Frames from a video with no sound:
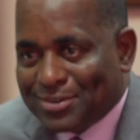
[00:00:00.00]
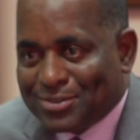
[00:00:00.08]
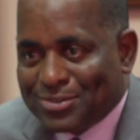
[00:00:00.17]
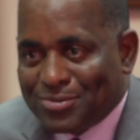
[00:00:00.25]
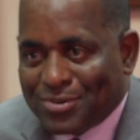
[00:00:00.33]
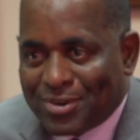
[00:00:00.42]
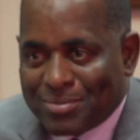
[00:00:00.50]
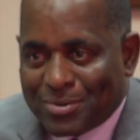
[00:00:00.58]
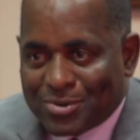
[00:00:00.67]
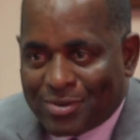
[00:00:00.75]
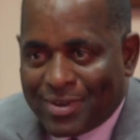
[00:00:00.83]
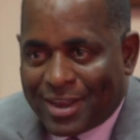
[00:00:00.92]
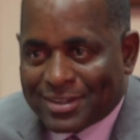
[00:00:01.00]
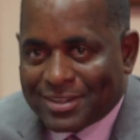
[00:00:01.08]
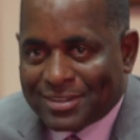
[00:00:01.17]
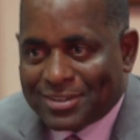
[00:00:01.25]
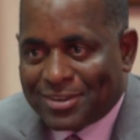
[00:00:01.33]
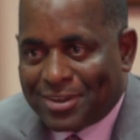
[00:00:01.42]
should we not be able to have
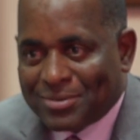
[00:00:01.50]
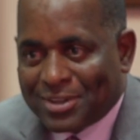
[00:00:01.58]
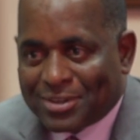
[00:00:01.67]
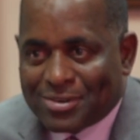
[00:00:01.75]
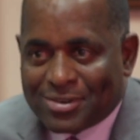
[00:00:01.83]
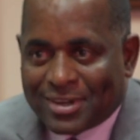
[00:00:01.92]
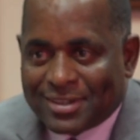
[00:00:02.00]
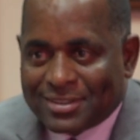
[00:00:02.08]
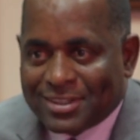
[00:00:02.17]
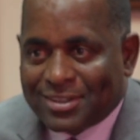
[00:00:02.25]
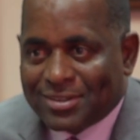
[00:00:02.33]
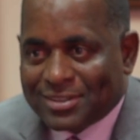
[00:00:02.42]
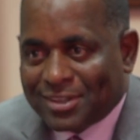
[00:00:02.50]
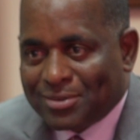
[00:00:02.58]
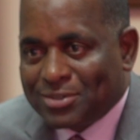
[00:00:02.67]
access in Dominica or Antigua or St.